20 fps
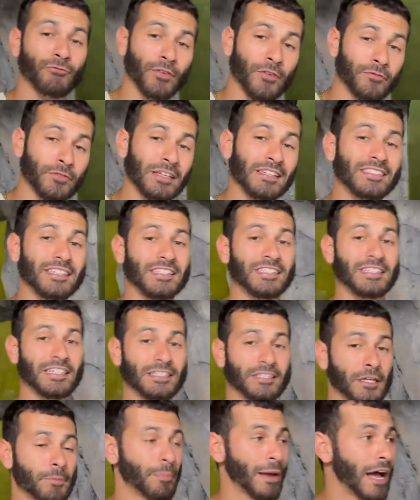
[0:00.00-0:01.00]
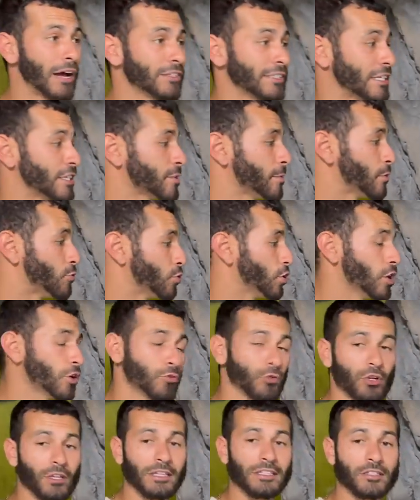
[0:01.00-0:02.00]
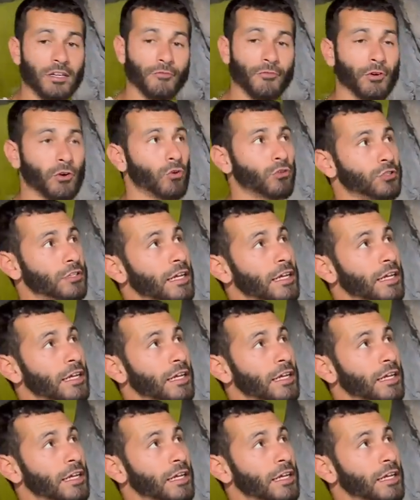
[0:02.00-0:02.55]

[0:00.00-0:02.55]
50 to 60 pounds and it's gonna be really, really difficult to